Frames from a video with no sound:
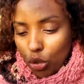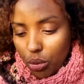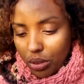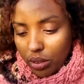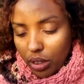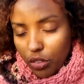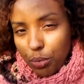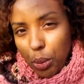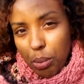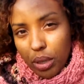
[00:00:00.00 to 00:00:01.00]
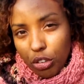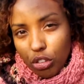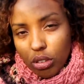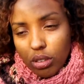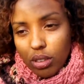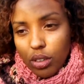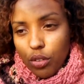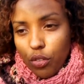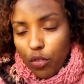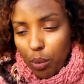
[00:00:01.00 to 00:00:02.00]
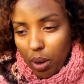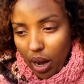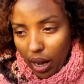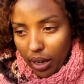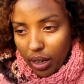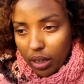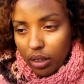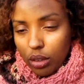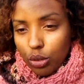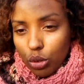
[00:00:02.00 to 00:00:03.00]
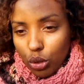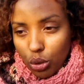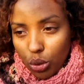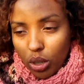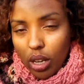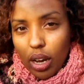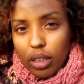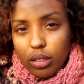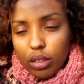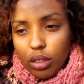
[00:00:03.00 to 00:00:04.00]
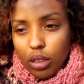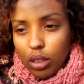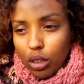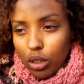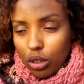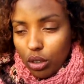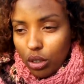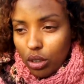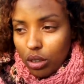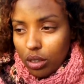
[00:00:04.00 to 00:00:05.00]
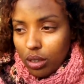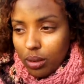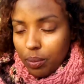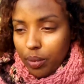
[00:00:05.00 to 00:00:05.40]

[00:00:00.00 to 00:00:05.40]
to receive permission from Gaia to utilize her